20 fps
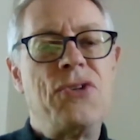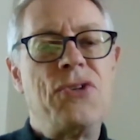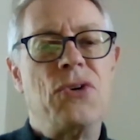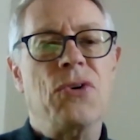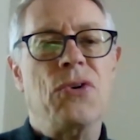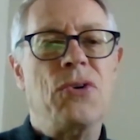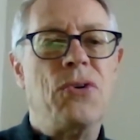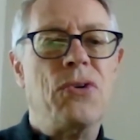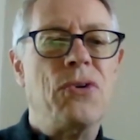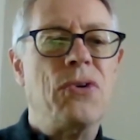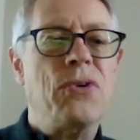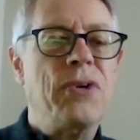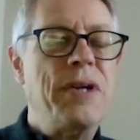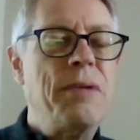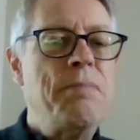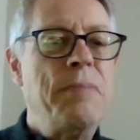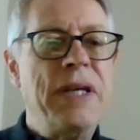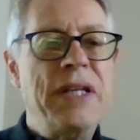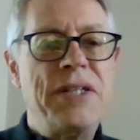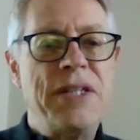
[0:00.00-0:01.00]
or in a
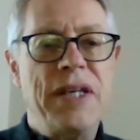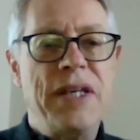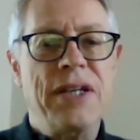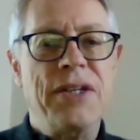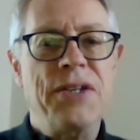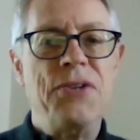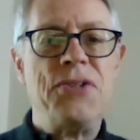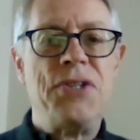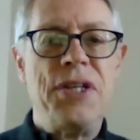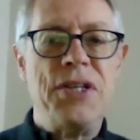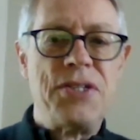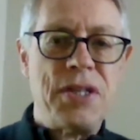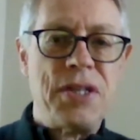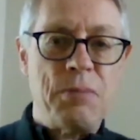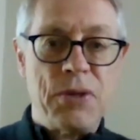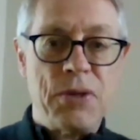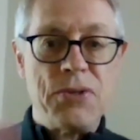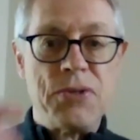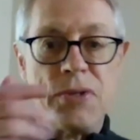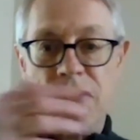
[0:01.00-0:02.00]
meeting, and you see
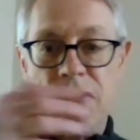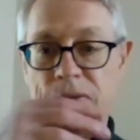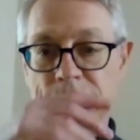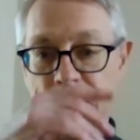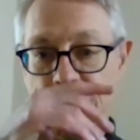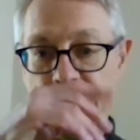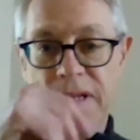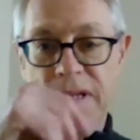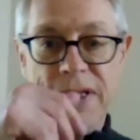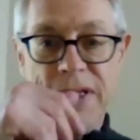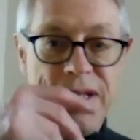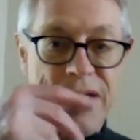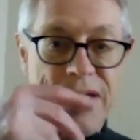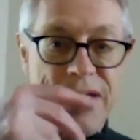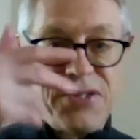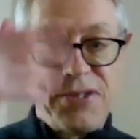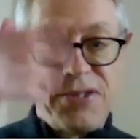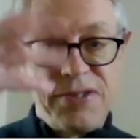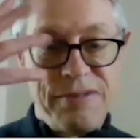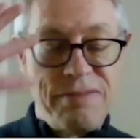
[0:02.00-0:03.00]
someone sort of doing
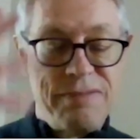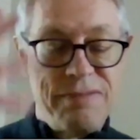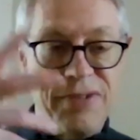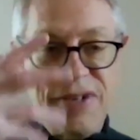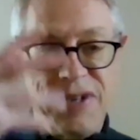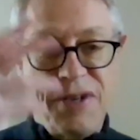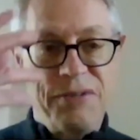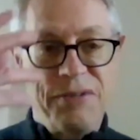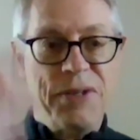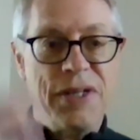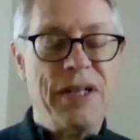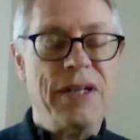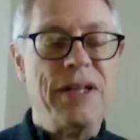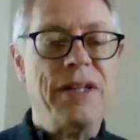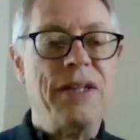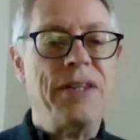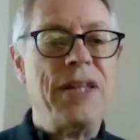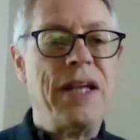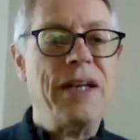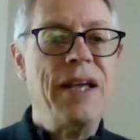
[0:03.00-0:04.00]
this, with
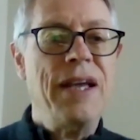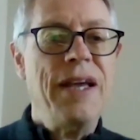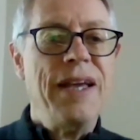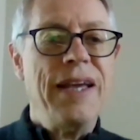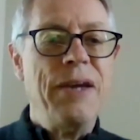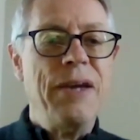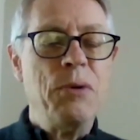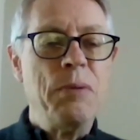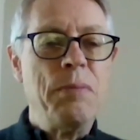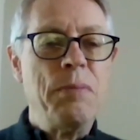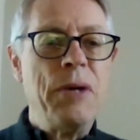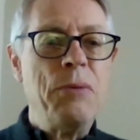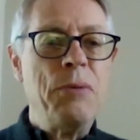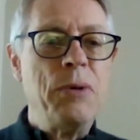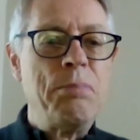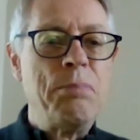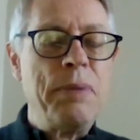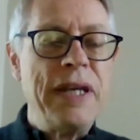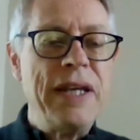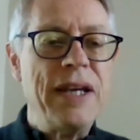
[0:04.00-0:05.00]
it, then it
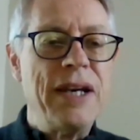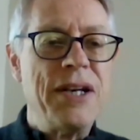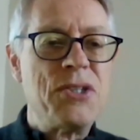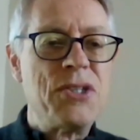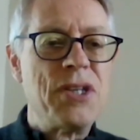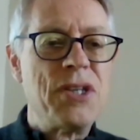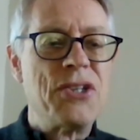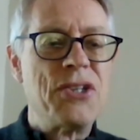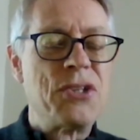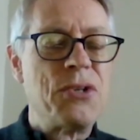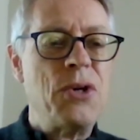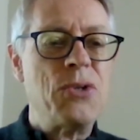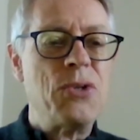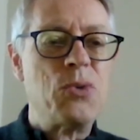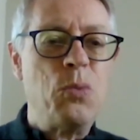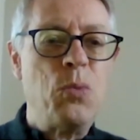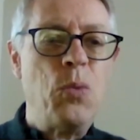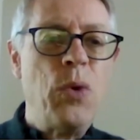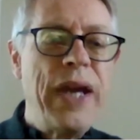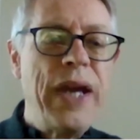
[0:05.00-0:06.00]
would be as
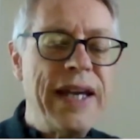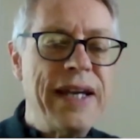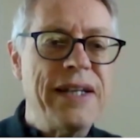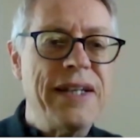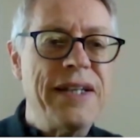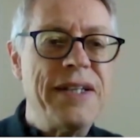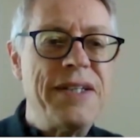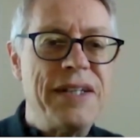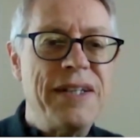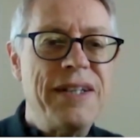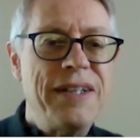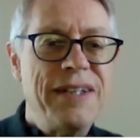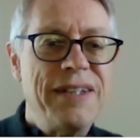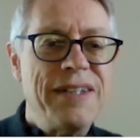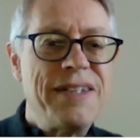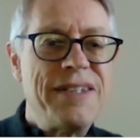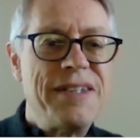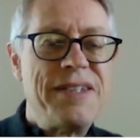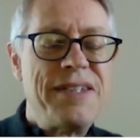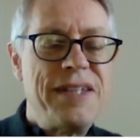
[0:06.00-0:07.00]
weird
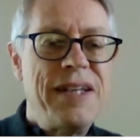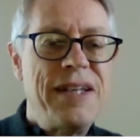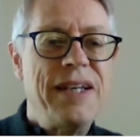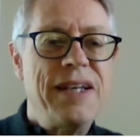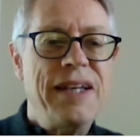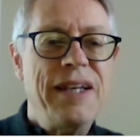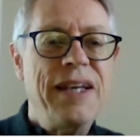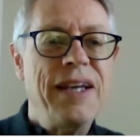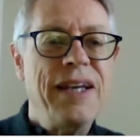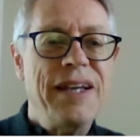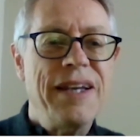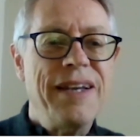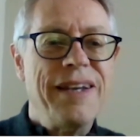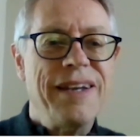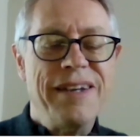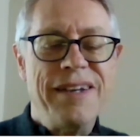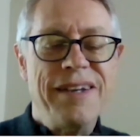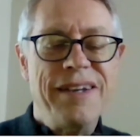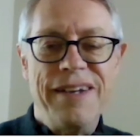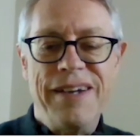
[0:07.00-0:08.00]
to see
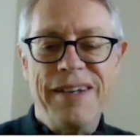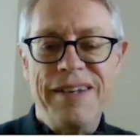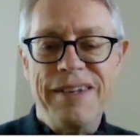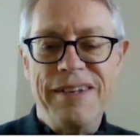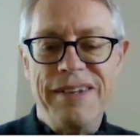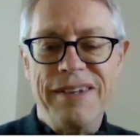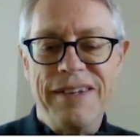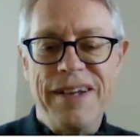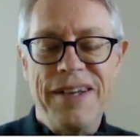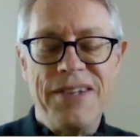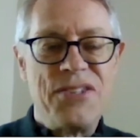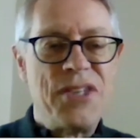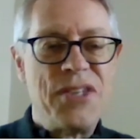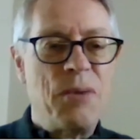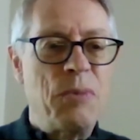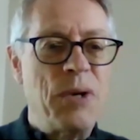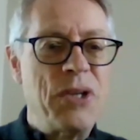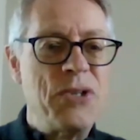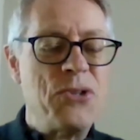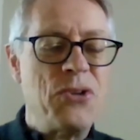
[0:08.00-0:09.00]
as
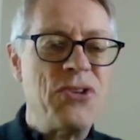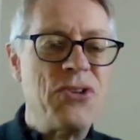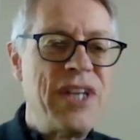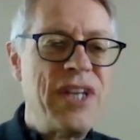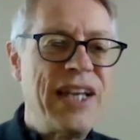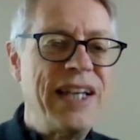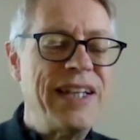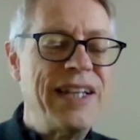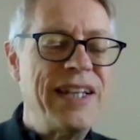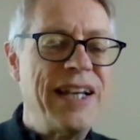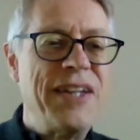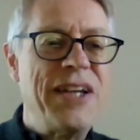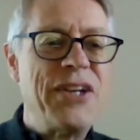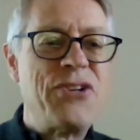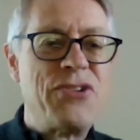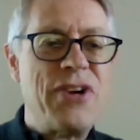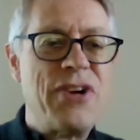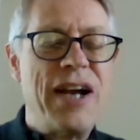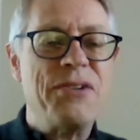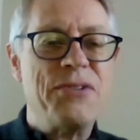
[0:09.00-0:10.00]
someone sort of taking down their
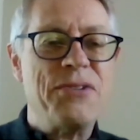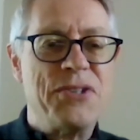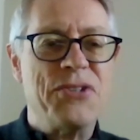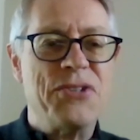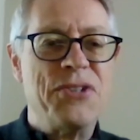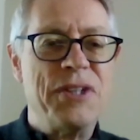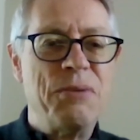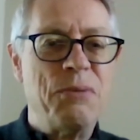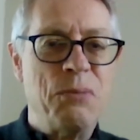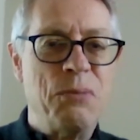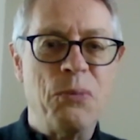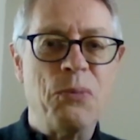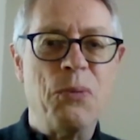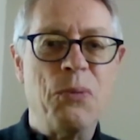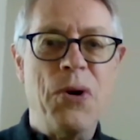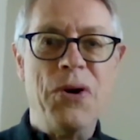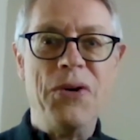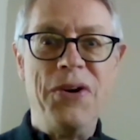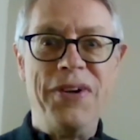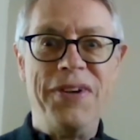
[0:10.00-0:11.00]
trousers. You think,
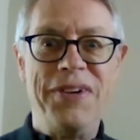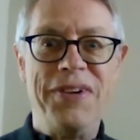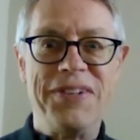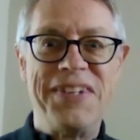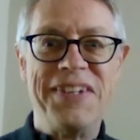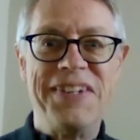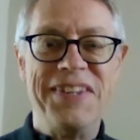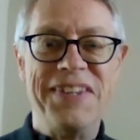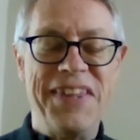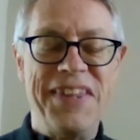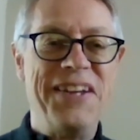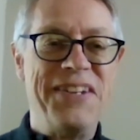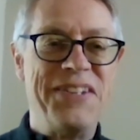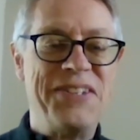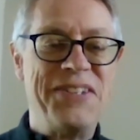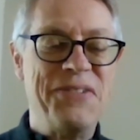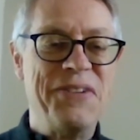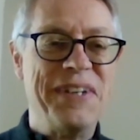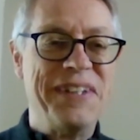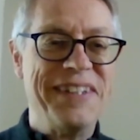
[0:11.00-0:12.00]
what are they
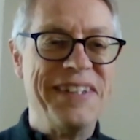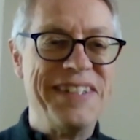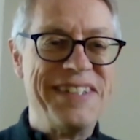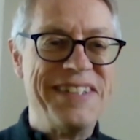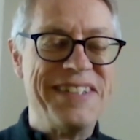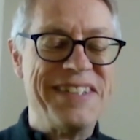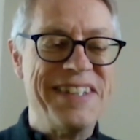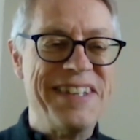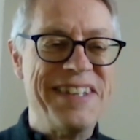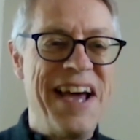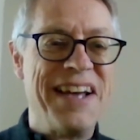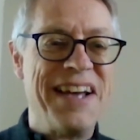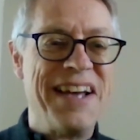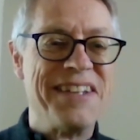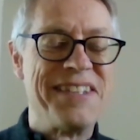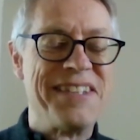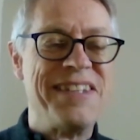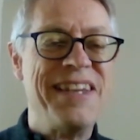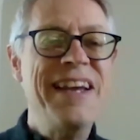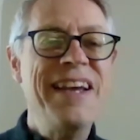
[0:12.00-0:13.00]
doing? This is nuts.